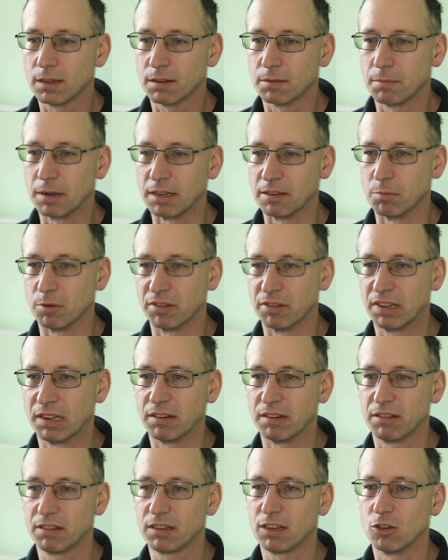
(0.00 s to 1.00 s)
Makes more
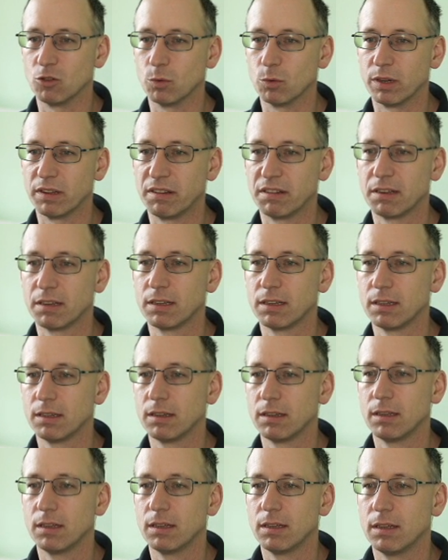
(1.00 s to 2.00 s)
sense code-wise.
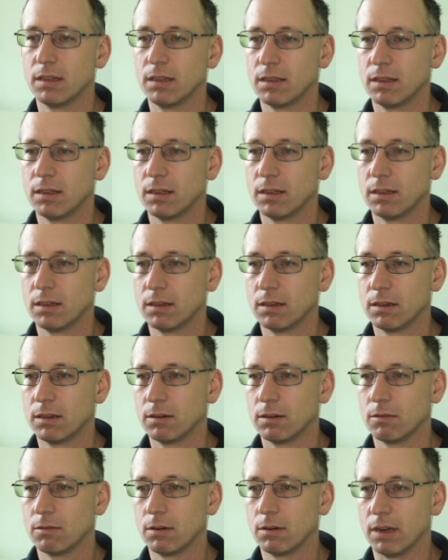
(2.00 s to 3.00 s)

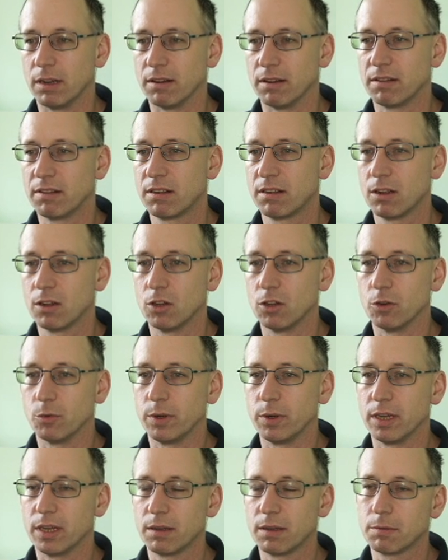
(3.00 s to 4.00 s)
Right, so
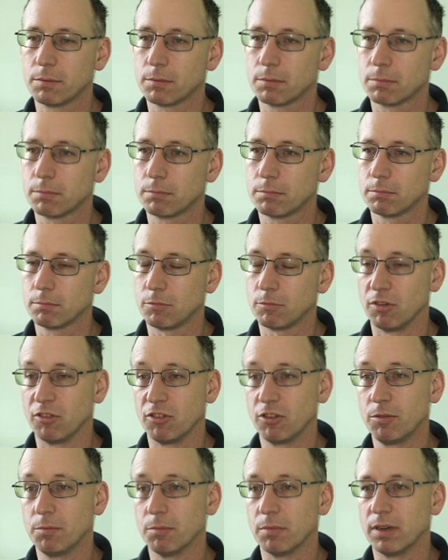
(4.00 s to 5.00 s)
we
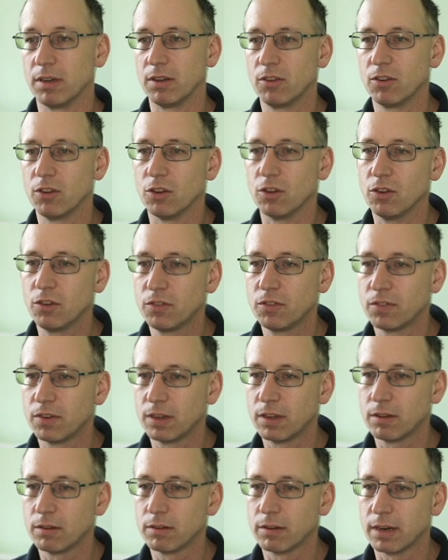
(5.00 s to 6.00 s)
presumably do
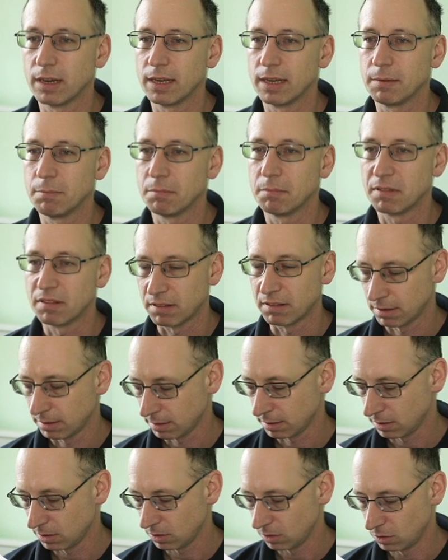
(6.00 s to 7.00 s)
file names
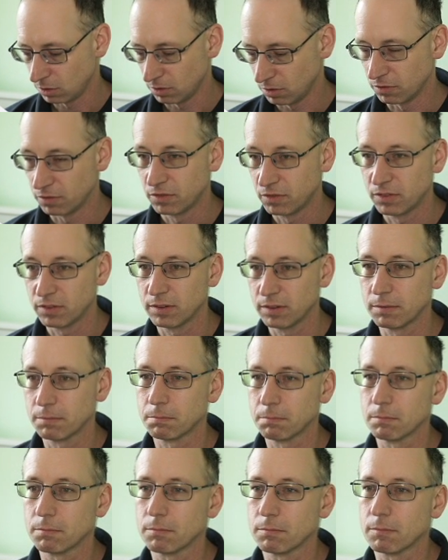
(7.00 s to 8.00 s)
of
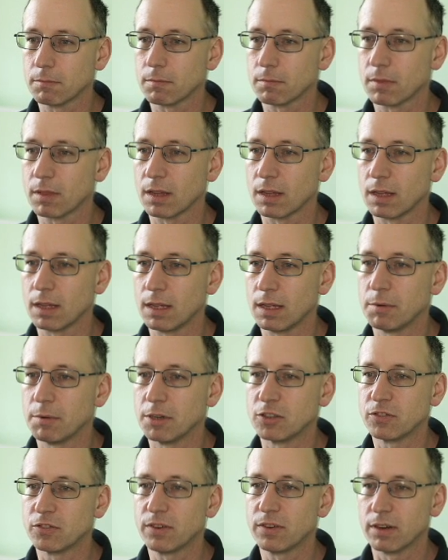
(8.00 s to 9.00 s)

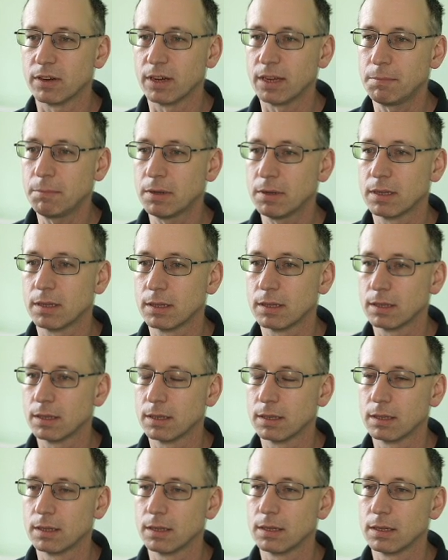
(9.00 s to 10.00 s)
image file name
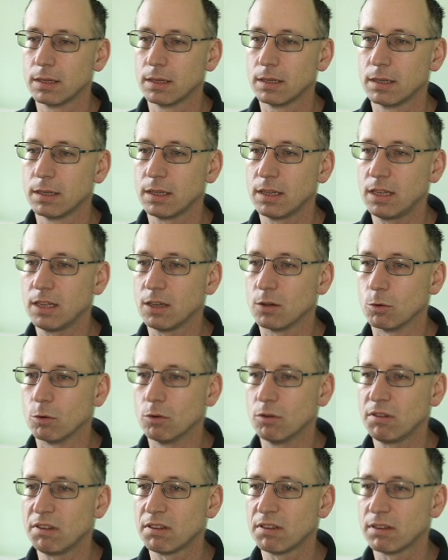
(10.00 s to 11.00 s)

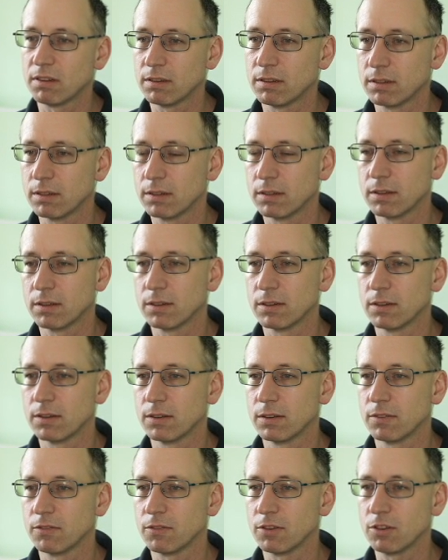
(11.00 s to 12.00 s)
equals
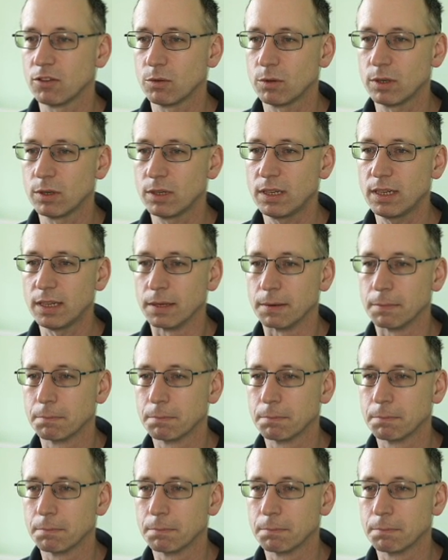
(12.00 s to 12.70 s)
photo ID.